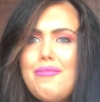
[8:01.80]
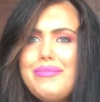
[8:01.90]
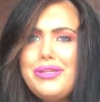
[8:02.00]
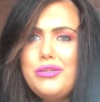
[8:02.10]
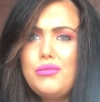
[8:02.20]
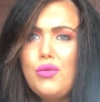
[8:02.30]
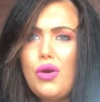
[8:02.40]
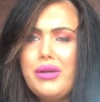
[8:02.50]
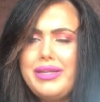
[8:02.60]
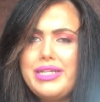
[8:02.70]
been
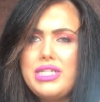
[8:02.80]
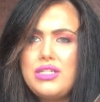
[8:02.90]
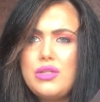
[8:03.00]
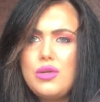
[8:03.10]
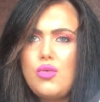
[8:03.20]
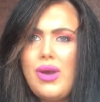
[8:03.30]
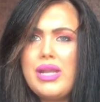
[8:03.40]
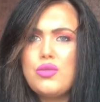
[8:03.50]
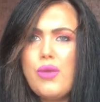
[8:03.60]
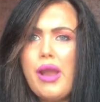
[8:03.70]
wearing this quite
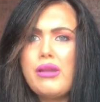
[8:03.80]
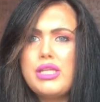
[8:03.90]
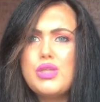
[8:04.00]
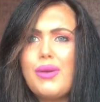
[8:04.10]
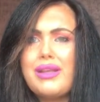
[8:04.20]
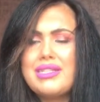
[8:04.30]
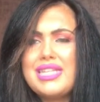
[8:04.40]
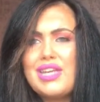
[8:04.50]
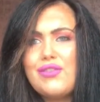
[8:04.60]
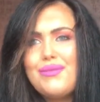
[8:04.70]
as regularly because I want to
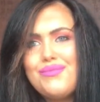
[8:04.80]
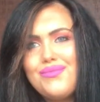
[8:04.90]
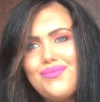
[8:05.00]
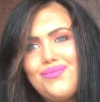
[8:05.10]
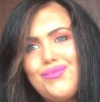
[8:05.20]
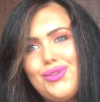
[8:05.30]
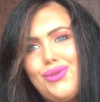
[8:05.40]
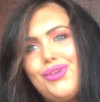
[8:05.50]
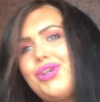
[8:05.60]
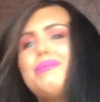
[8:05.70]
save it.
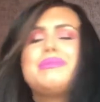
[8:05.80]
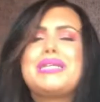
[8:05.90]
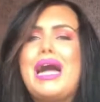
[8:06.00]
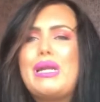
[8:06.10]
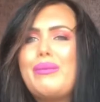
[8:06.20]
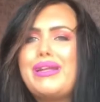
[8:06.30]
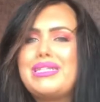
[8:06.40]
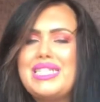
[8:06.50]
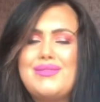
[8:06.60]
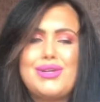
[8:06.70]
So I'm sad, I want
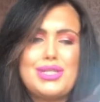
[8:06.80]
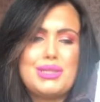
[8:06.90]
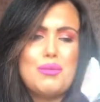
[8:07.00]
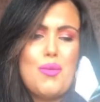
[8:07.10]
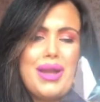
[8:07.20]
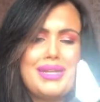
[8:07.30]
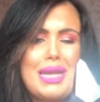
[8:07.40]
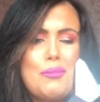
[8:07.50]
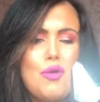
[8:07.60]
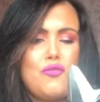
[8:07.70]
to save it because it's my wedding
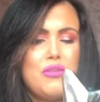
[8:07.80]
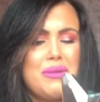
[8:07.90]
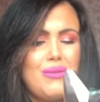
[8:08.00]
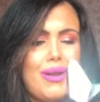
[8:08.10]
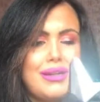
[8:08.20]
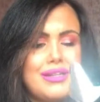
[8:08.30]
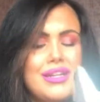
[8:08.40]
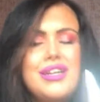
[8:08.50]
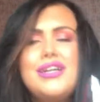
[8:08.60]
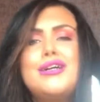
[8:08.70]
day perfume and I want to
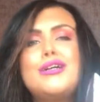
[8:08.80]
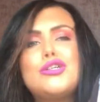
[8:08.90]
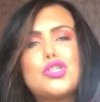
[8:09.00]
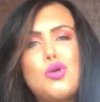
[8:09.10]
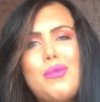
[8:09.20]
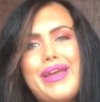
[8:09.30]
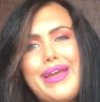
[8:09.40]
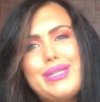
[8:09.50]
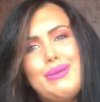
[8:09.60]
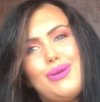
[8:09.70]
show my
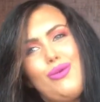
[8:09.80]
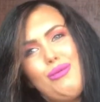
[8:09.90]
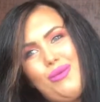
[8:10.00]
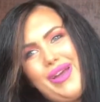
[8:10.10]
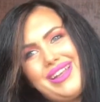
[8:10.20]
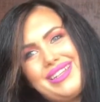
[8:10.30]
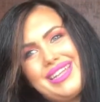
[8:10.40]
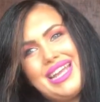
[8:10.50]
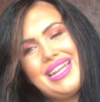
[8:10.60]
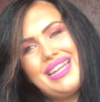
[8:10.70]
kids what I wore my wedding
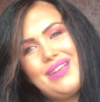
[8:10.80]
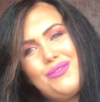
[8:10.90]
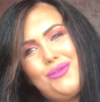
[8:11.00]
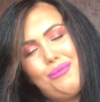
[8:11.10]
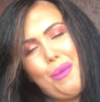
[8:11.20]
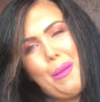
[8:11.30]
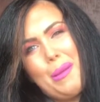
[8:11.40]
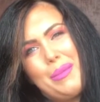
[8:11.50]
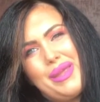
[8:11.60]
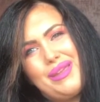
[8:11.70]
day, even though it'll
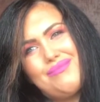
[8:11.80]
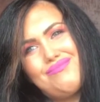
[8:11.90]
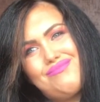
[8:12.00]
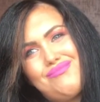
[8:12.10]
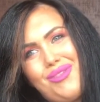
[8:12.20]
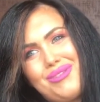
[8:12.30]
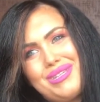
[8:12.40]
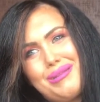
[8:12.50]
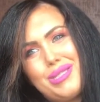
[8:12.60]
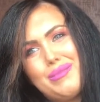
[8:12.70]
probably be a
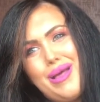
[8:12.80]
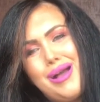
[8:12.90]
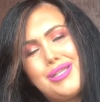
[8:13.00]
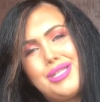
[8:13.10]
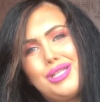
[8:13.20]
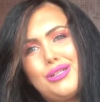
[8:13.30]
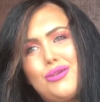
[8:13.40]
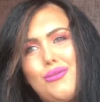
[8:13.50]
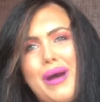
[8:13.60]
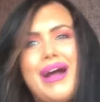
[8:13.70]
scene of smell because it'll
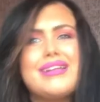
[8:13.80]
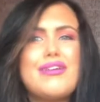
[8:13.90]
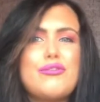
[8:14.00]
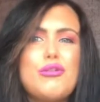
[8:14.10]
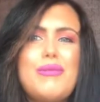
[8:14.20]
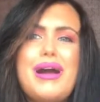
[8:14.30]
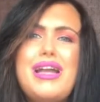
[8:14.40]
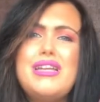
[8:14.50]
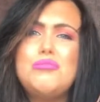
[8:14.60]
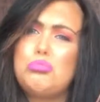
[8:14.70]
go bad after a
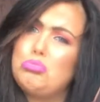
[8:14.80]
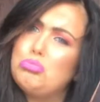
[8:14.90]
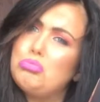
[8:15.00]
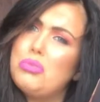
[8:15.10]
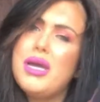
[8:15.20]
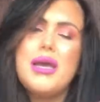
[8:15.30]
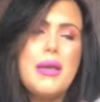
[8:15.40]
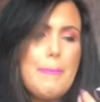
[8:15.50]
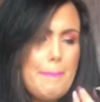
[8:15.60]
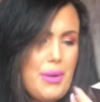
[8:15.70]
while.
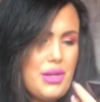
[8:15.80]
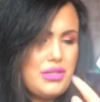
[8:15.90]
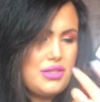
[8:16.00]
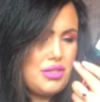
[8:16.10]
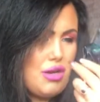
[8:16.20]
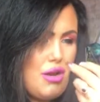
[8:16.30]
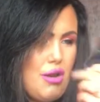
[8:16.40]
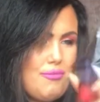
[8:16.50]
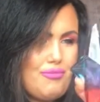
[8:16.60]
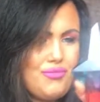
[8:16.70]
But,
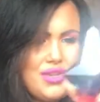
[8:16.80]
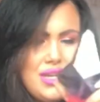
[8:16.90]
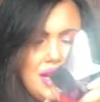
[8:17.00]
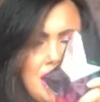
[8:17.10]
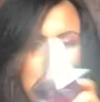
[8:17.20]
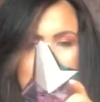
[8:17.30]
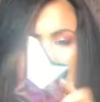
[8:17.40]
I